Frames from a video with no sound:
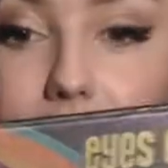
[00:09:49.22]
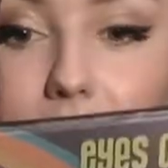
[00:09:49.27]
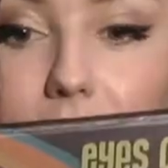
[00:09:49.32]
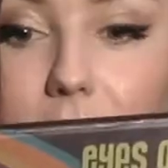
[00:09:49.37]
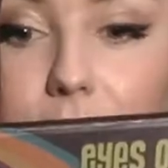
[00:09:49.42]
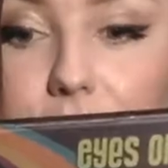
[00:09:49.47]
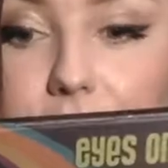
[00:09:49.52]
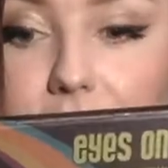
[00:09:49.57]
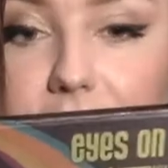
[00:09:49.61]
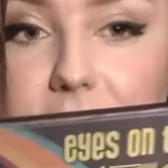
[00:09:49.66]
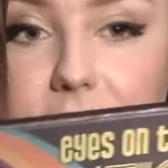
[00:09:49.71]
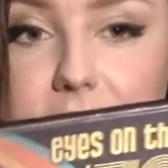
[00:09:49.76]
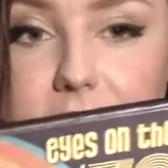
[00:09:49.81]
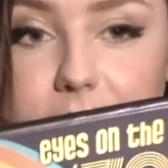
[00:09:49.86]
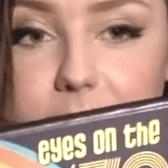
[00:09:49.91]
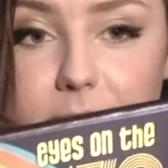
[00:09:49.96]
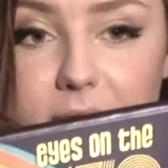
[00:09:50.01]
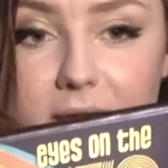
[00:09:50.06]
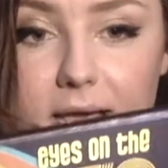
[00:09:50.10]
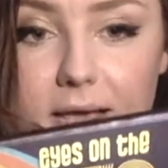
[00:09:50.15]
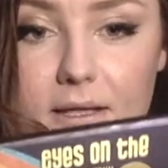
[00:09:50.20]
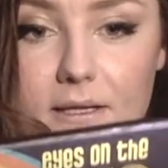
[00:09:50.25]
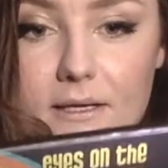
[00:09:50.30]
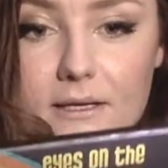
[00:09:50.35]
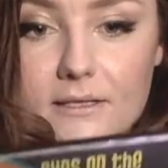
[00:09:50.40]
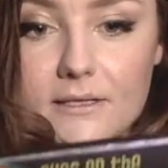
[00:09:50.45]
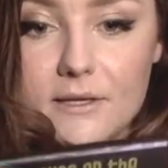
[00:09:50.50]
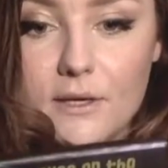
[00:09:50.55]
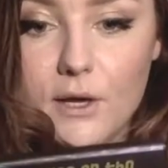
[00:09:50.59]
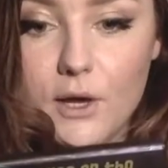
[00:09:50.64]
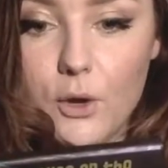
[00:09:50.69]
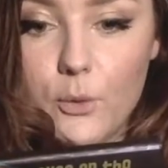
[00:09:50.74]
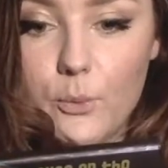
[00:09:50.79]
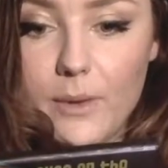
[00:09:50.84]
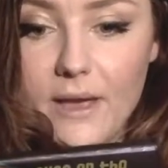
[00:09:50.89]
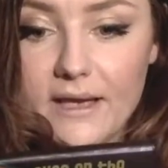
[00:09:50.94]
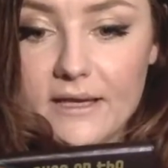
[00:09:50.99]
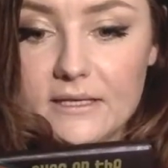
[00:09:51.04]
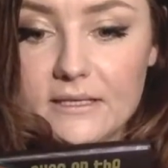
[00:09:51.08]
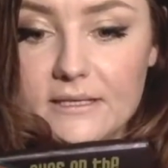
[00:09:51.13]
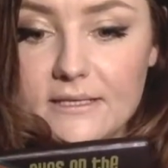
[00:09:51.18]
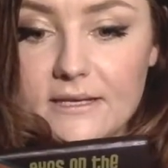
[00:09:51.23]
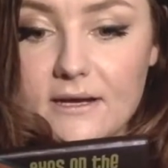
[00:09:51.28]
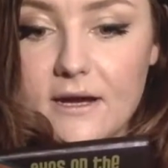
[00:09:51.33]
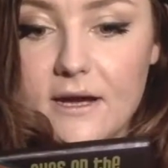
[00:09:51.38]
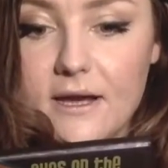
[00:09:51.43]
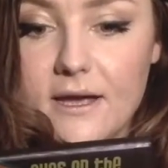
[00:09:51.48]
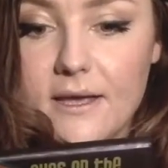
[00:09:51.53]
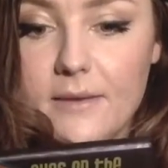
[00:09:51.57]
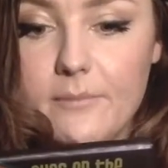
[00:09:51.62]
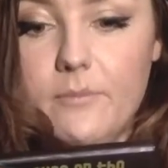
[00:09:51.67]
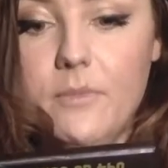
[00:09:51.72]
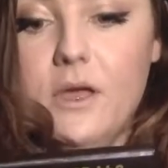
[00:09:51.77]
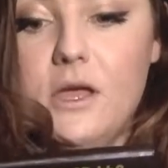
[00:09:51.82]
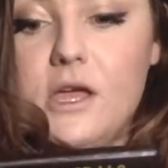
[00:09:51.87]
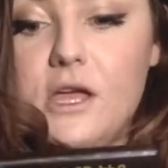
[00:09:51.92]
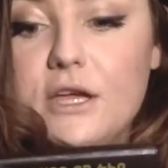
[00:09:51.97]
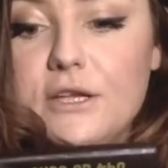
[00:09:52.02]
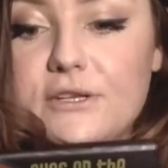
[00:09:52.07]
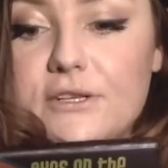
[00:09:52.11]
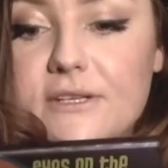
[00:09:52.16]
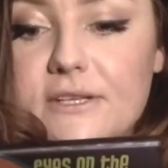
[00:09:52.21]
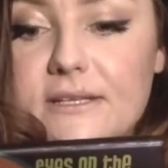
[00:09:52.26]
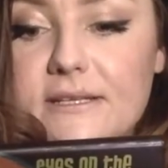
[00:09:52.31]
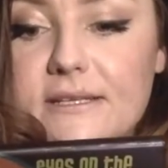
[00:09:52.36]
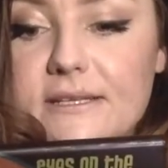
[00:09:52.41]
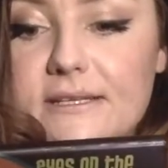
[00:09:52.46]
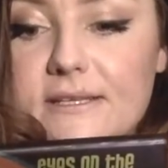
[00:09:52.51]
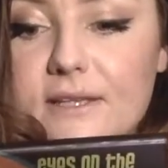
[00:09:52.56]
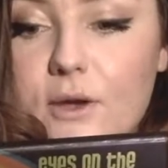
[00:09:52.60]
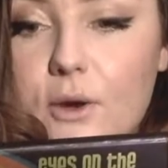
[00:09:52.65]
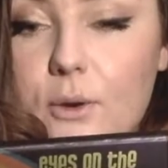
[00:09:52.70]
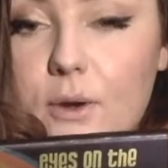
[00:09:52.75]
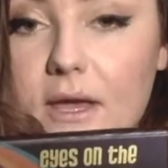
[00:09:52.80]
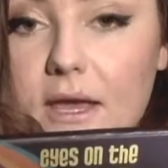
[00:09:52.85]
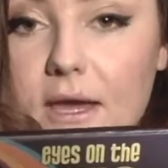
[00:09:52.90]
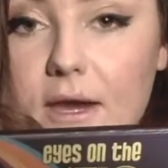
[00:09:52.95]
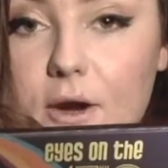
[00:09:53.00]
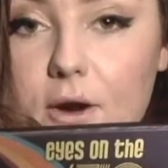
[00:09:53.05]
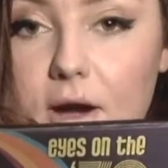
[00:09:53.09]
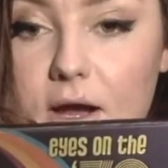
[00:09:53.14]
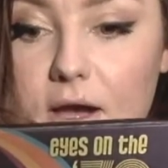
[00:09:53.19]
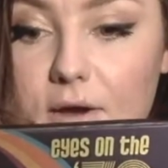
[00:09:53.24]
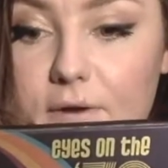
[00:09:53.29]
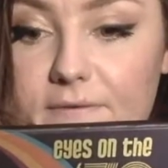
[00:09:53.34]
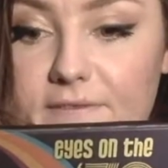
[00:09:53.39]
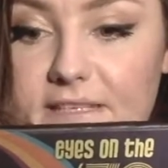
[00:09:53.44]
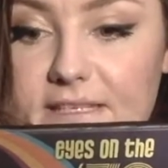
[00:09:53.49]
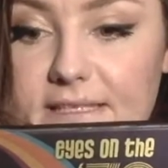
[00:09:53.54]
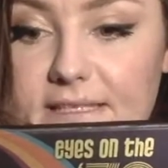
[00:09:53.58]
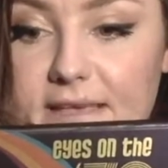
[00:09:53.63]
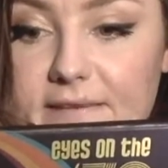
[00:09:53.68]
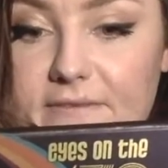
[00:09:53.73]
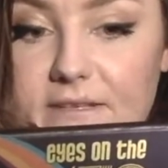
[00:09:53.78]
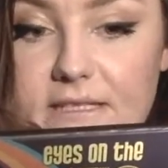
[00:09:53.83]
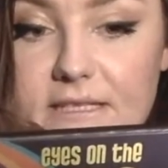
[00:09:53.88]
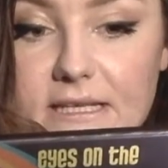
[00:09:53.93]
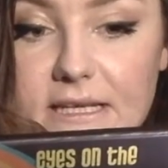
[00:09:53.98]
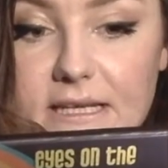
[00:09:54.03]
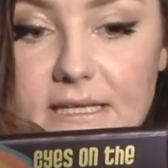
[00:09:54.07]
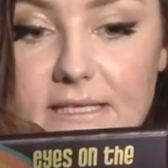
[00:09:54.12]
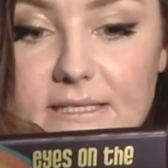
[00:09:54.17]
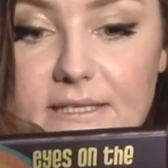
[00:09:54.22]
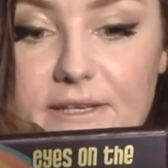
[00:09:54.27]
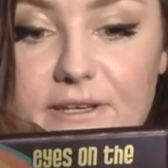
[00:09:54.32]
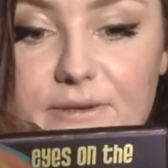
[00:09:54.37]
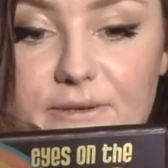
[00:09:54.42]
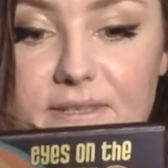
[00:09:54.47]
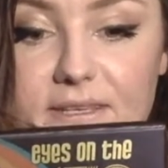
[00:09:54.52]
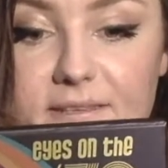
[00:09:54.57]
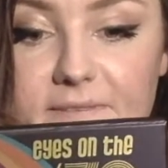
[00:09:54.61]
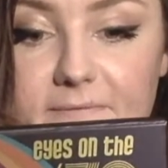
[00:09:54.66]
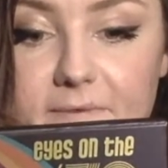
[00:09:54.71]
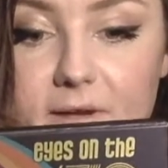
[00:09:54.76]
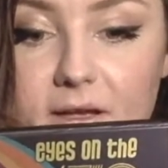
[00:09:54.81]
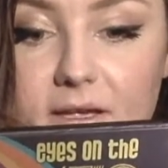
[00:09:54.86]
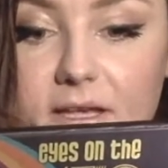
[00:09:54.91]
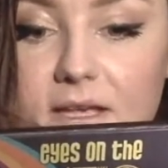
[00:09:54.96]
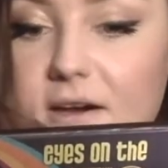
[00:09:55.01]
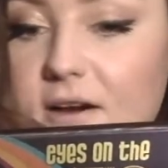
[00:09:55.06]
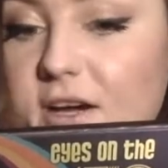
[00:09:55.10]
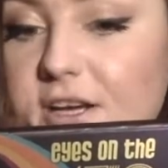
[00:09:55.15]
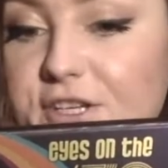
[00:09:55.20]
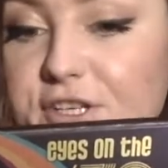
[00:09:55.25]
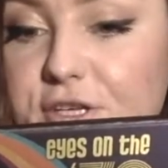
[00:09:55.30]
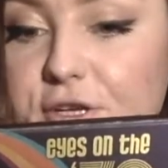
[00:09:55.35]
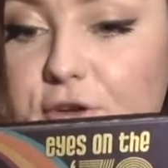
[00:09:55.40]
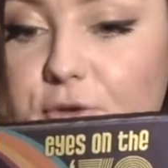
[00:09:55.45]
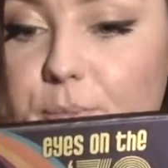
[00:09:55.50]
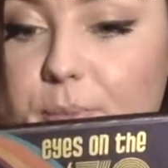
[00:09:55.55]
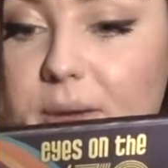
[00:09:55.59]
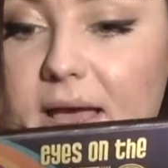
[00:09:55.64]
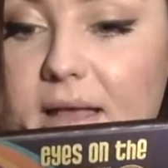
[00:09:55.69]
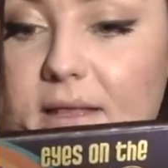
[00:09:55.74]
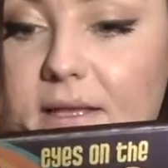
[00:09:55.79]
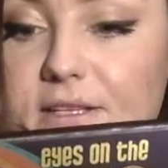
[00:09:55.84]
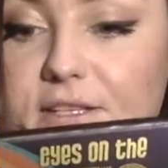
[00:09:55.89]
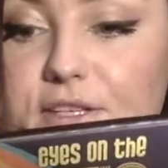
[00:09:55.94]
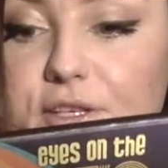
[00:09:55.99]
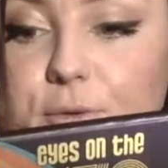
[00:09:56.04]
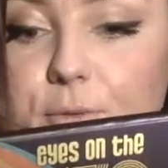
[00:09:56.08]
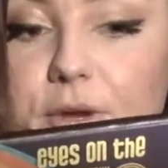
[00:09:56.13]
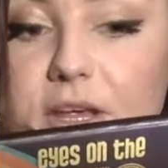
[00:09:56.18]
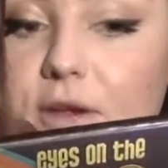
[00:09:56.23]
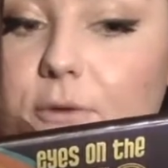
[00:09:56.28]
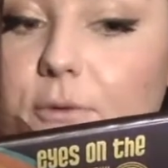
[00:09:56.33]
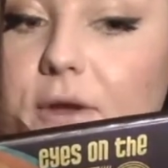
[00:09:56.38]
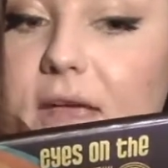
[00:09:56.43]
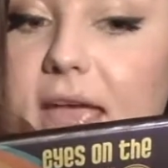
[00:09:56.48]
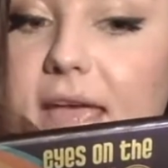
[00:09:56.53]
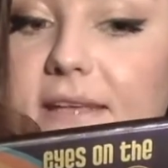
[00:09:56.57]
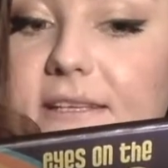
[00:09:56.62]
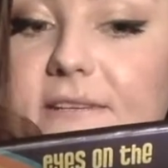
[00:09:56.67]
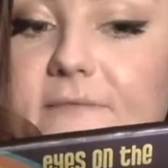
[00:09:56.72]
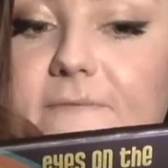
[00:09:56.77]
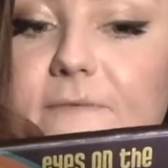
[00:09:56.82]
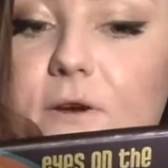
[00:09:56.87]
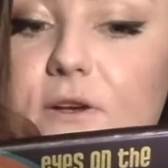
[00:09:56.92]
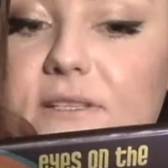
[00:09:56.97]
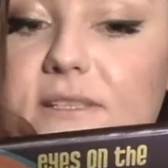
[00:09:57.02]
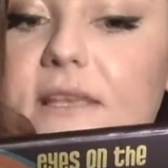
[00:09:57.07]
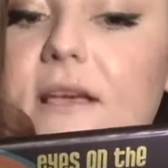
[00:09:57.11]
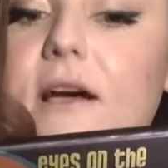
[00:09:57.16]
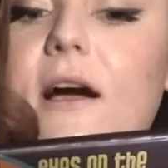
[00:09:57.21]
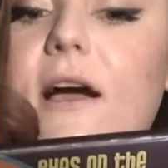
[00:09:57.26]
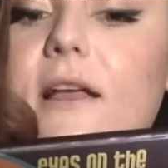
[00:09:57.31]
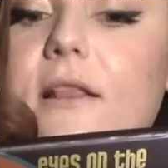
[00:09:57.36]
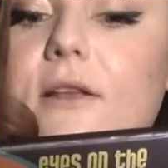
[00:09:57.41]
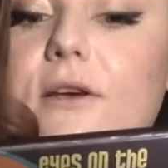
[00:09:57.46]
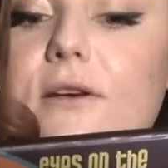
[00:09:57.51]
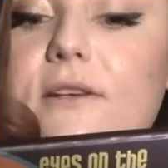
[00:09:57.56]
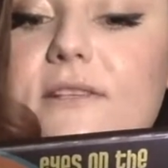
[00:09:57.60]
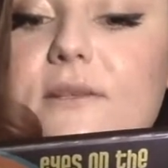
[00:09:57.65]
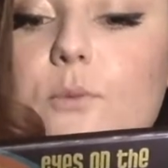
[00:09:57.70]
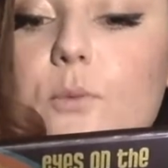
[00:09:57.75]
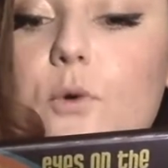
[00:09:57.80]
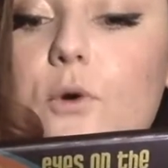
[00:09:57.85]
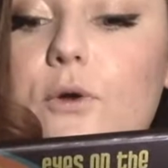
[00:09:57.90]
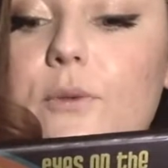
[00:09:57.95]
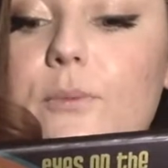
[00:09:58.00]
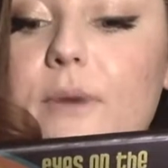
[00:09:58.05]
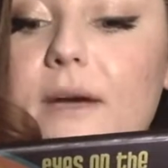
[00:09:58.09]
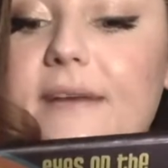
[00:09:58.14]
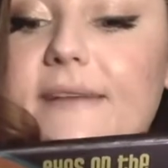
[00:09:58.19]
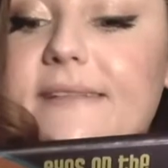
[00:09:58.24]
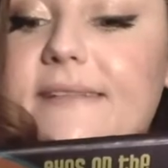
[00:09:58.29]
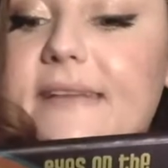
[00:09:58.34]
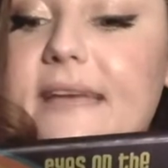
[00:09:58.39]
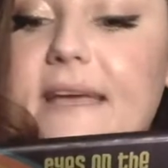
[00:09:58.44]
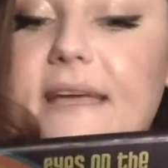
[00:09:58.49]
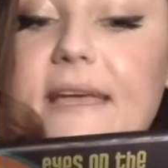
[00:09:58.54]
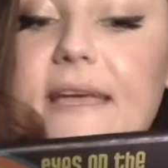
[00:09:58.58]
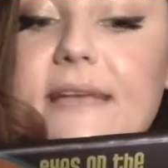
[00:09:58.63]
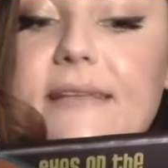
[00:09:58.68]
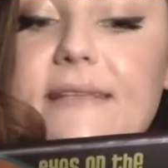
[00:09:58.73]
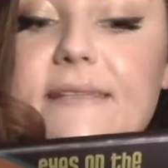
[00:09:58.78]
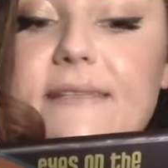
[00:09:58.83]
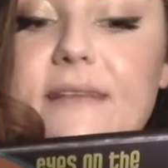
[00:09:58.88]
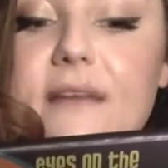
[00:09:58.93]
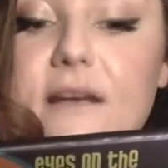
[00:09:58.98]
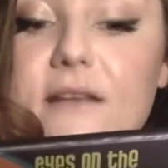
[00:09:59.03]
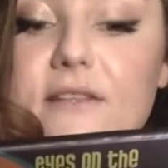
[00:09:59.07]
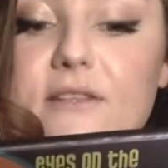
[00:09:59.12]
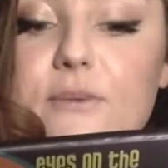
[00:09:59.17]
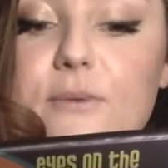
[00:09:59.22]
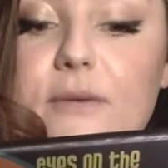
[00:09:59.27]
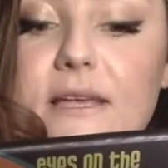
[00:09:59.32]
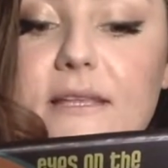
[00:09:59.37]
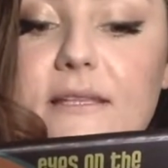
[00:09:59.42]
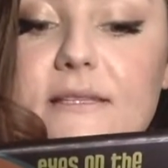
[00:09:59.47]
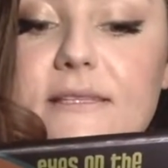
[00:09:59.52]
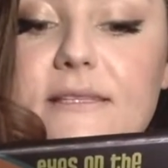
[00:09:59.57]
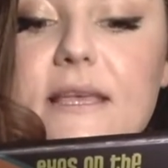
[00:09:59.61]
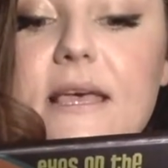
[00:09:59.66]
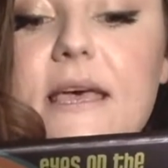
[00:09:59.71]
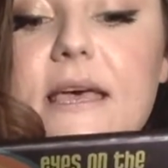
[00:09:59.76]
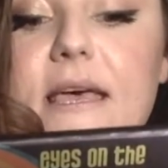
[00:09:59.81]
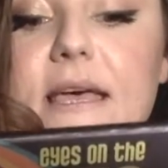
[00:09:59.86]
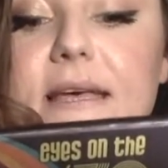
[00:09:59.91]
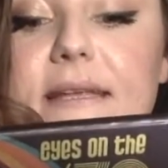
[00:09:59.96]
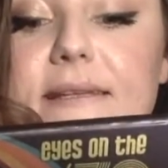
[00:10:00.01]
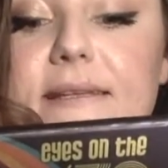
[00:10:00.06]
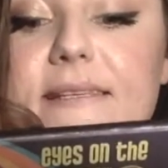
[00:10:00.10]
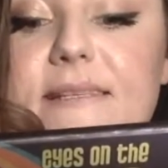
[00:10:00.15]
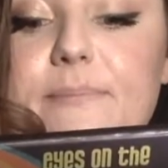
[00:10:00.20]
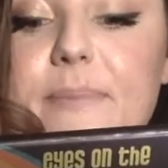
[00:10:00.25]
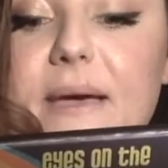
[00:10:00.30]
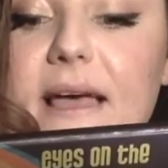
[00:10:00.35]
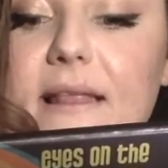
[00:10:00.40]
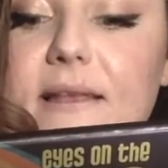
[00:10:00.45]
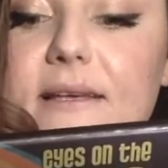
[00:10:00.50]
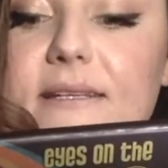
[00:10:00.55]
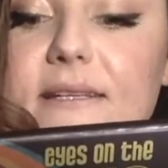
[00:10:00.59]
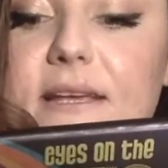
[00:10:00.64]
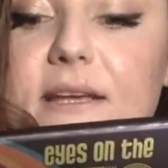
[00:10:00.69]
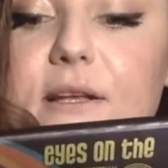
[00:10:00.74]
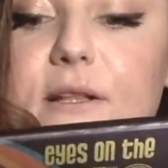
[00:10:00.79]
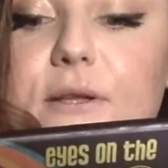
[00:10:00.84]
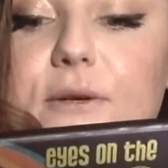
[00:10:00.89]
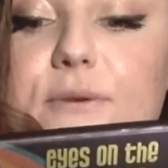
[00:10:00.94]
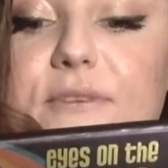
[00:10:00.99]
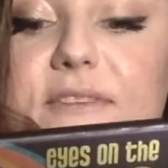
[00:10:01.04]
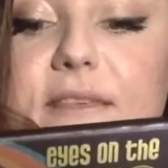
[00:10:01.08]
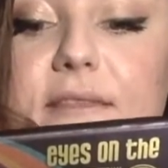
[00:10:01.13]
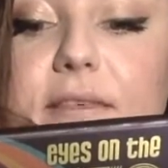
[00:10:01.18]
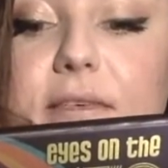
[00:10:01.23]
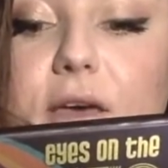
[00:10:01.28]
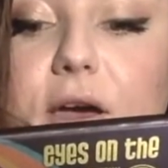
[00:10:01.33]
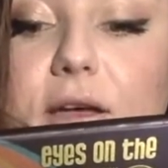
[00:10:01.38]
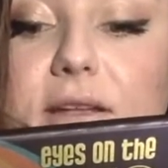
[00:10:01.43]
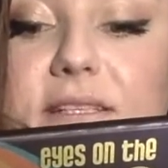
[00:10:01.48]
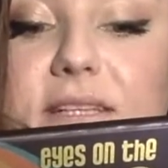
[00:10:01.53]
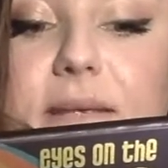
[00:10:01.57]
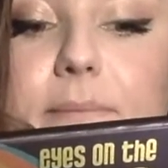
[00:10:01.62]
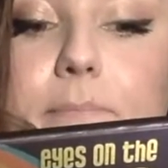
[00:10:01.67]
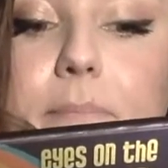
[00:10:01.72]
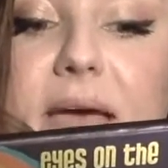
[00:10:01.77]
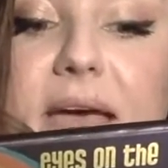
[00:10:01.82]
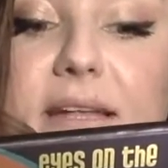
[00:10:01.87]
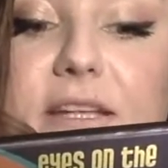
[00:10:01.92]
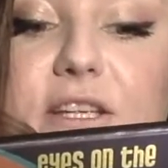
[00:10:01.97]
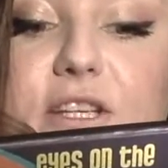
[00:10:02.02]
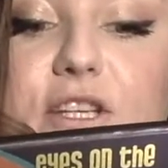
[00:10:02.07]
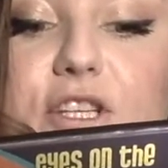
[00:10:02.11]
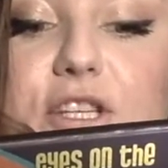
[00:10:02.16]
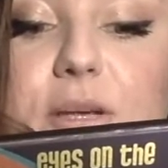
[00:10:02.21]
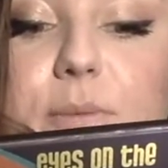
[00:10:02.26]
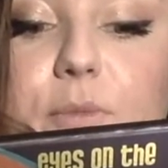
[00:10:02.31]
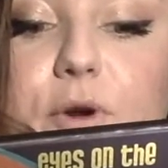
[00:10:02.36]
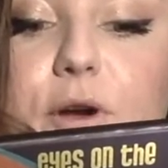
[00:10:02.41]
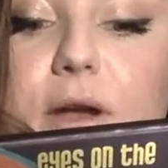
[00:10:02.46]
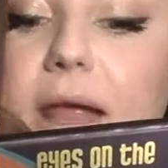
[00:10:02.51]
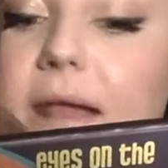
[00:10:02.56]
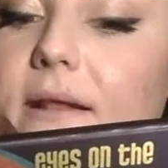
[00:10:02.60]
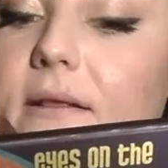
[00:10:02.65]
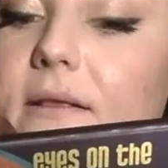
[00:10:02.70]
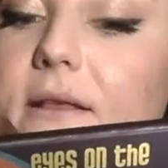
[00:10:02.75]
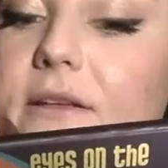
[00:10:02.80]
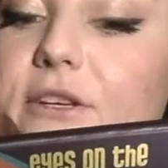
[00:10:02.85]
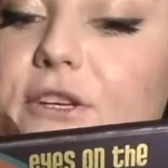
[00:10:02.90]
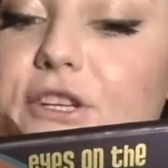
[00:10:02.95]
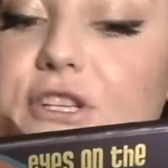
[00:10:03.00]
Look at this palette. Go back in time to the disco era of the 70s used this funky eyeshadow palette to recreate the foxy eye looks worn by the decade's dance queens. This palette includes 30 matte, shimmer, and glitter